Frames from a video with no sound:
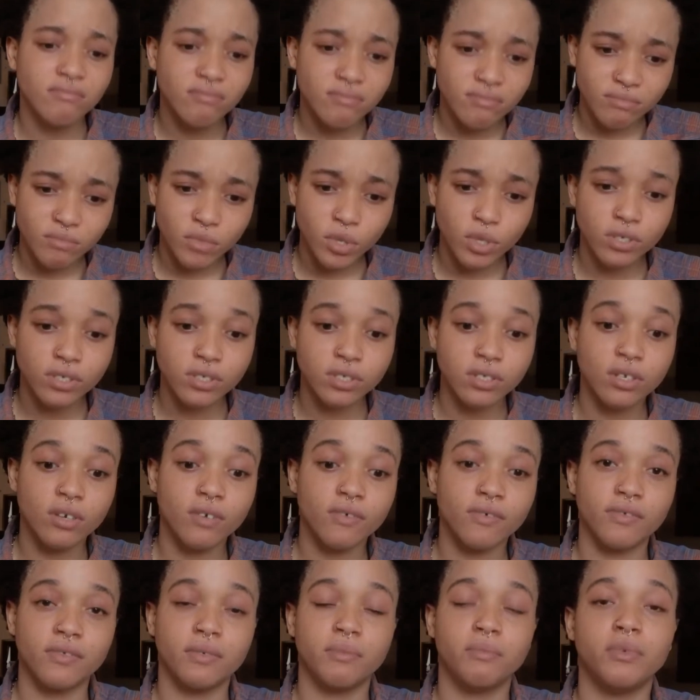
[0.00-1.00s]
Most
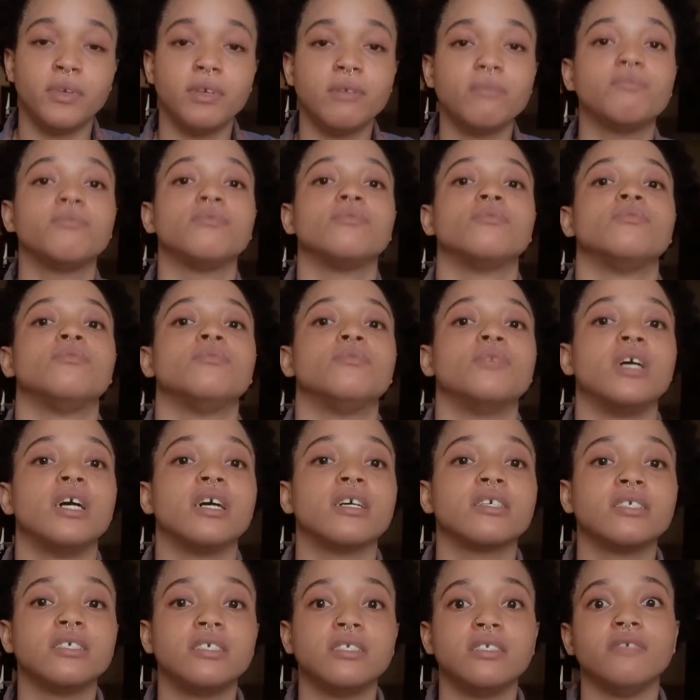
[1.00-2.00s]
of the people who
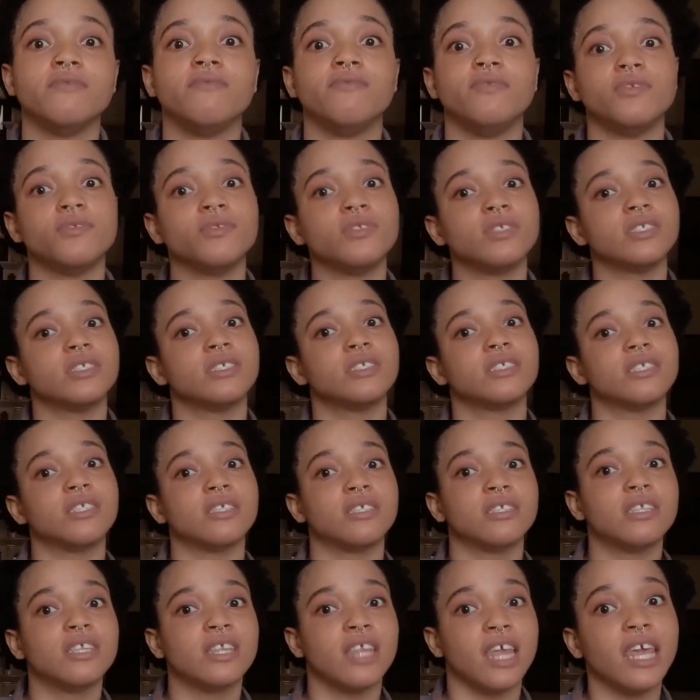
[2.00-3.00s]
actually view this
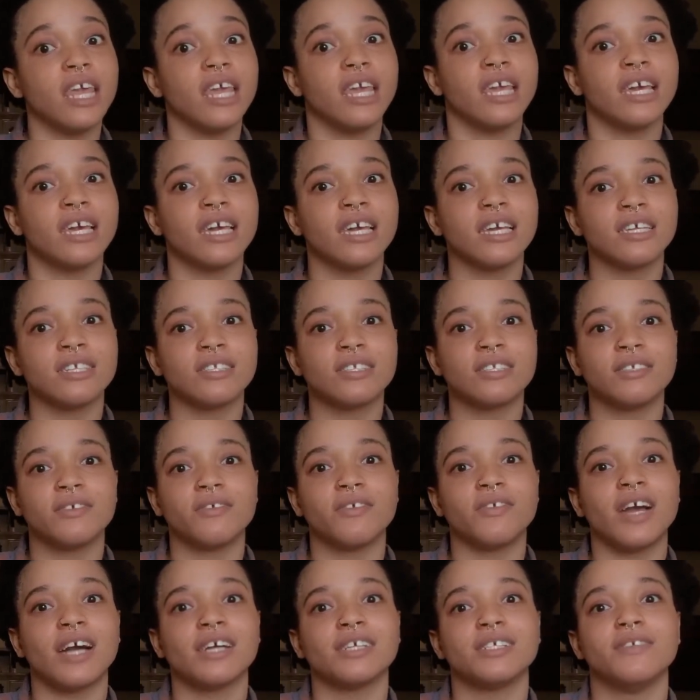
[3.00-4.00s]
thing, they
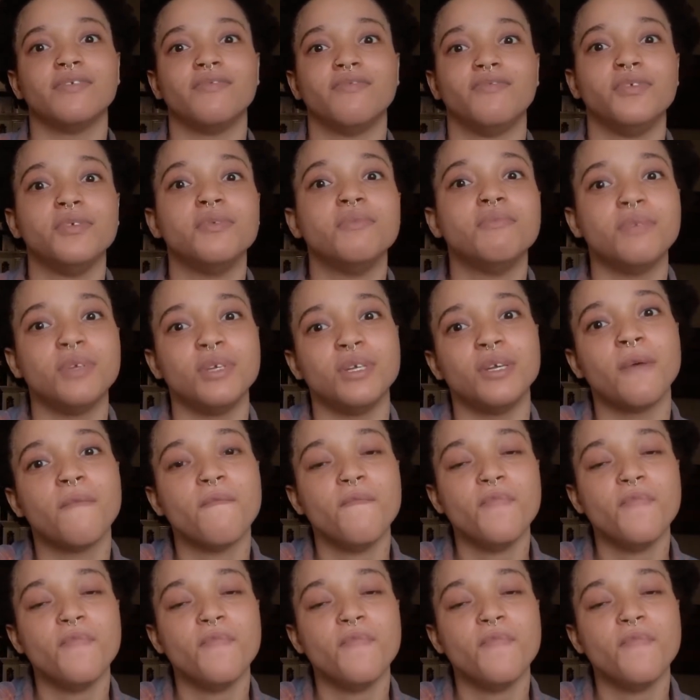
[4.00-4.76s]
actually view me,